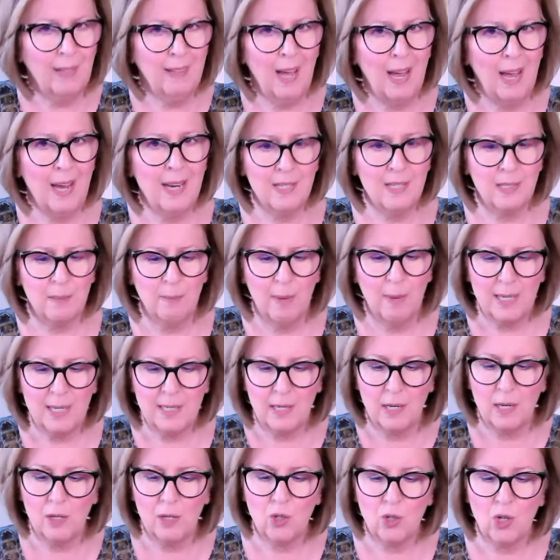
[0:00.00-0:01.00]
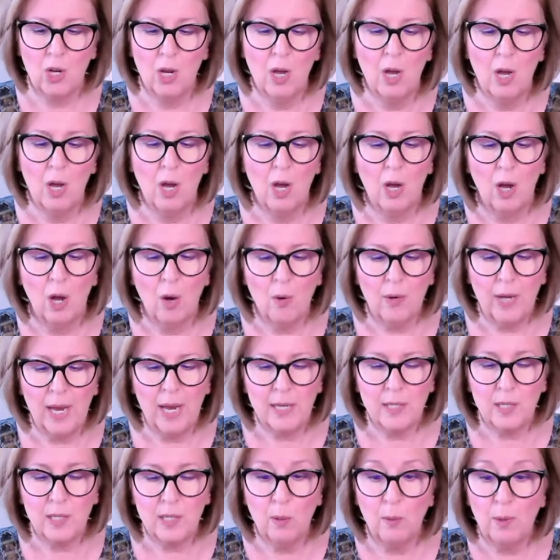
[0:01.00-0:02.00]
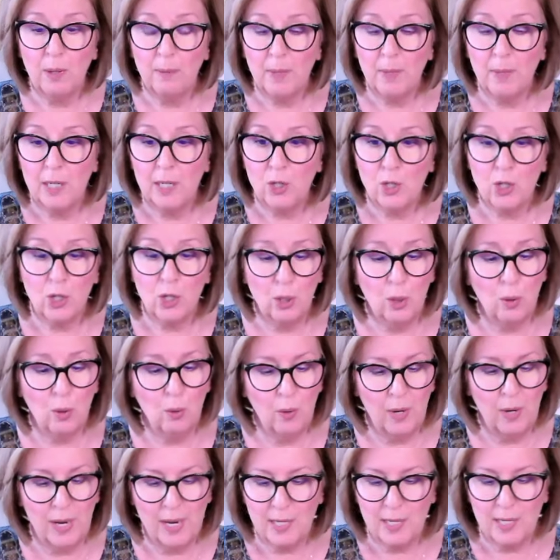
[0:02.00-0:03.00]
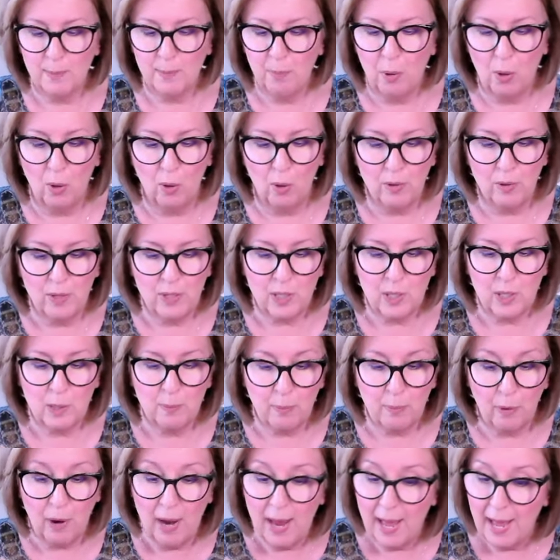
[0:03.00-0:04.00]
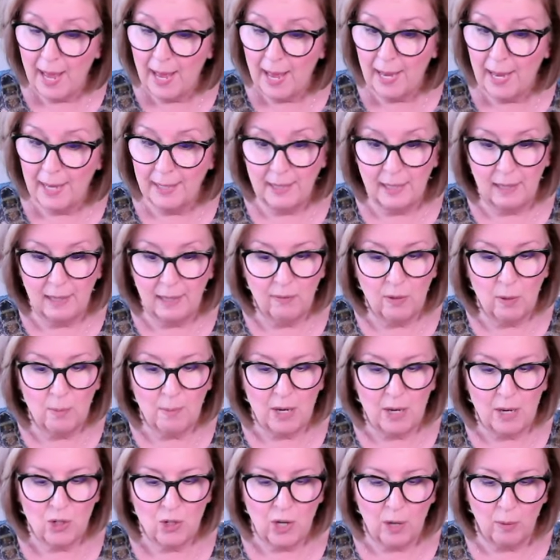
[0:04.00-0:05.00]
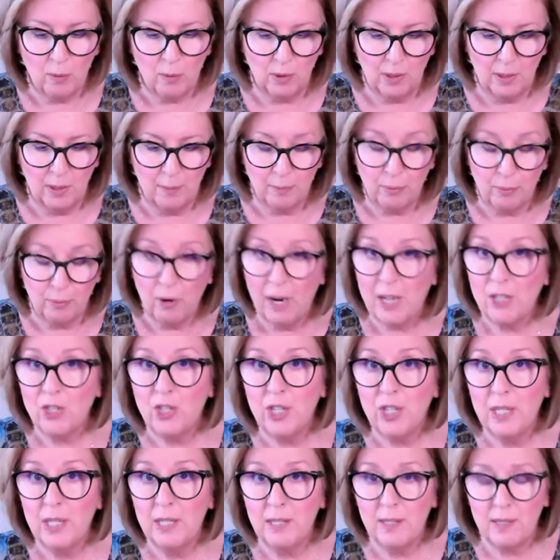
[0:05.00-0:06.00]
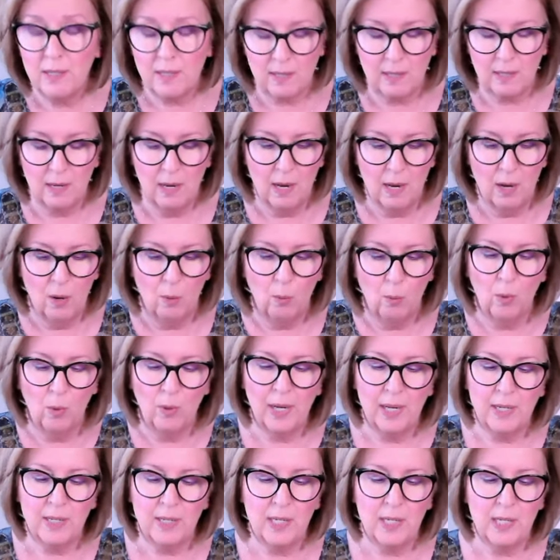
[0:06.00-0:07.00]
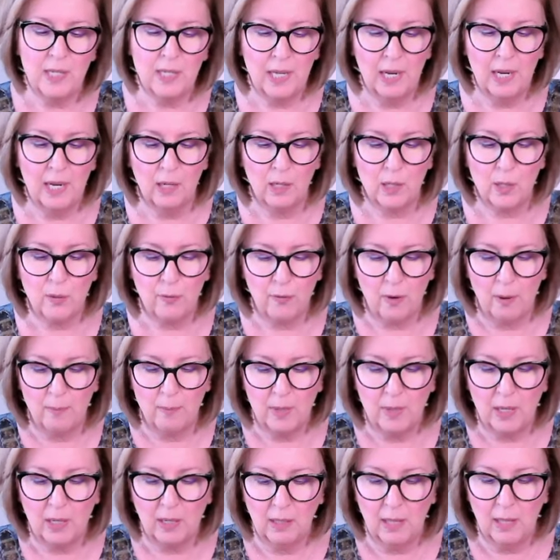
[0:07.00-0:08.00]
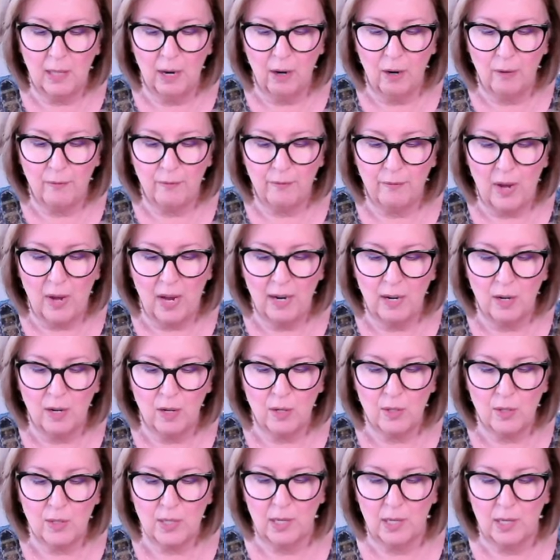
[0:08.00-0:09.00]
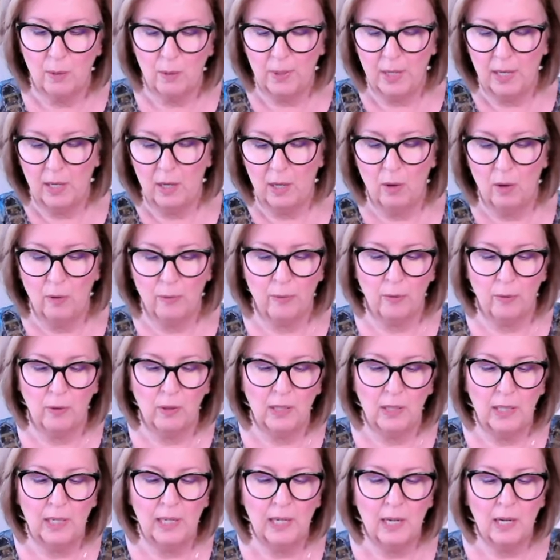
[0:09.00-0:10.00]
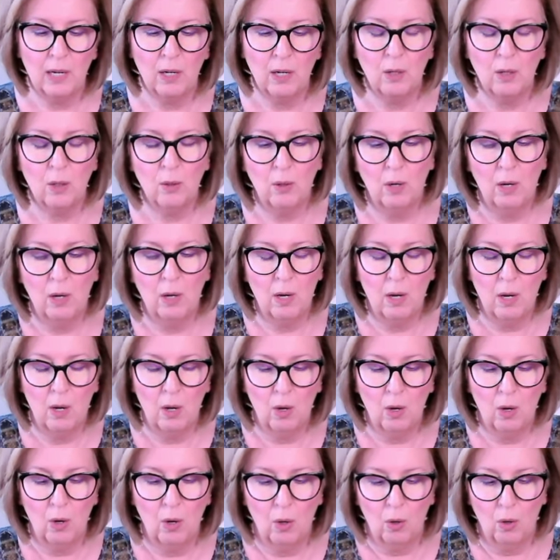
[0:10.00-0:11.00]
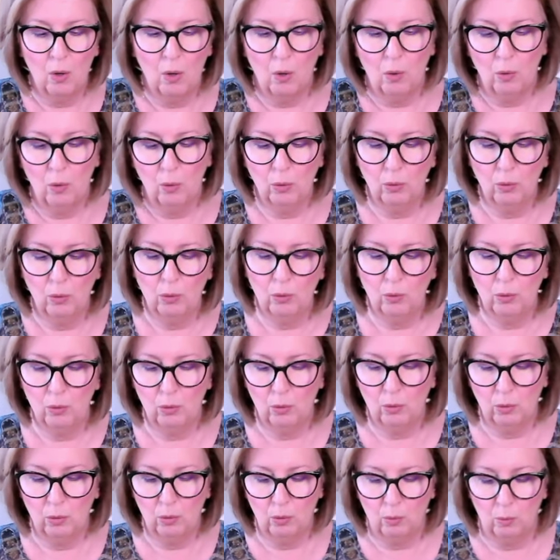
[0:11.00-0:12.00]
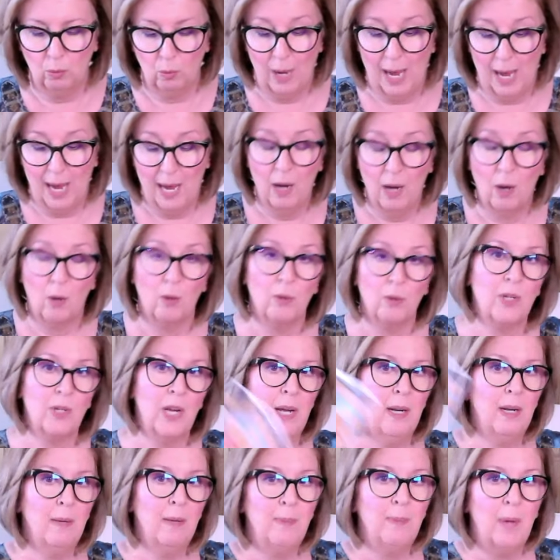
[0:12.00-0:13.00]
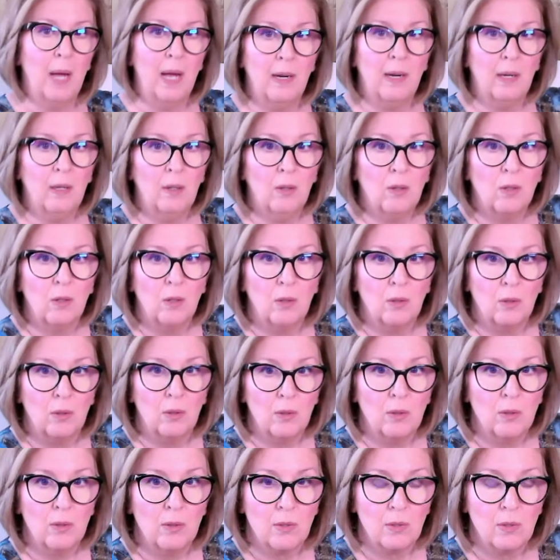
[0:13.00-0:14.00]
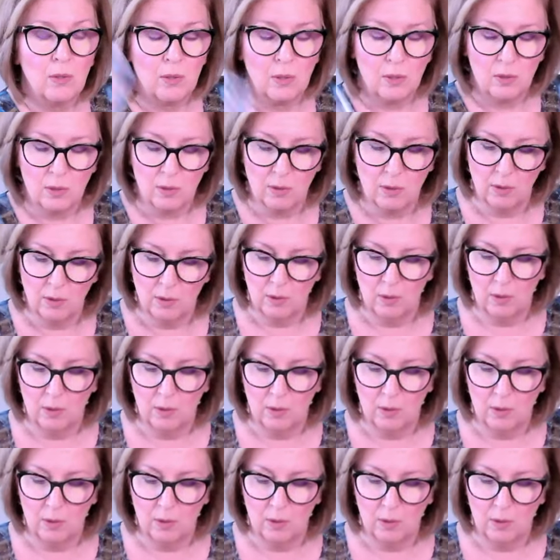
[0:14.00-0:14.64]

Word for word: Nice message. Okay, so what I'm going to do is pull the spread, give you my general impressions. We'll get details from the clarifiers. Here we go for Leo. Ooh, wow, Ten of Pentacles.